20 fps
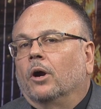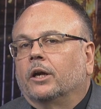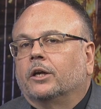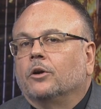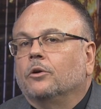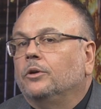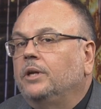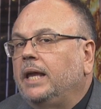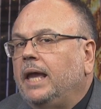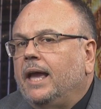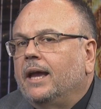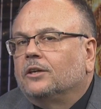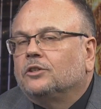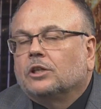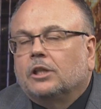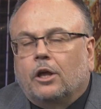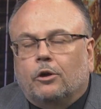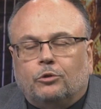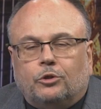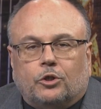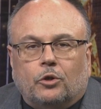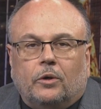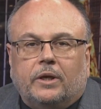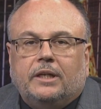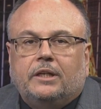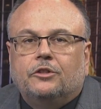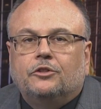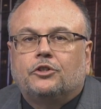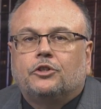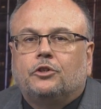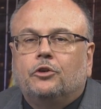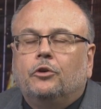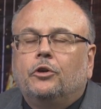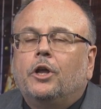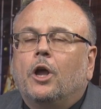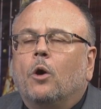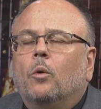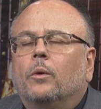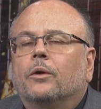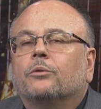Marco D'Angelo, joined in
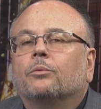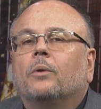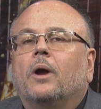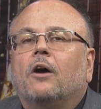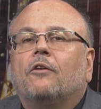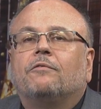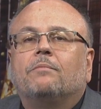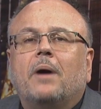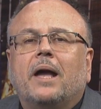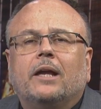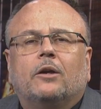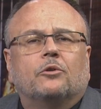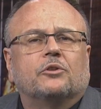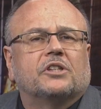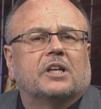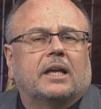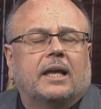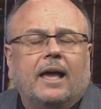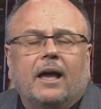studio with Ralph Michaels of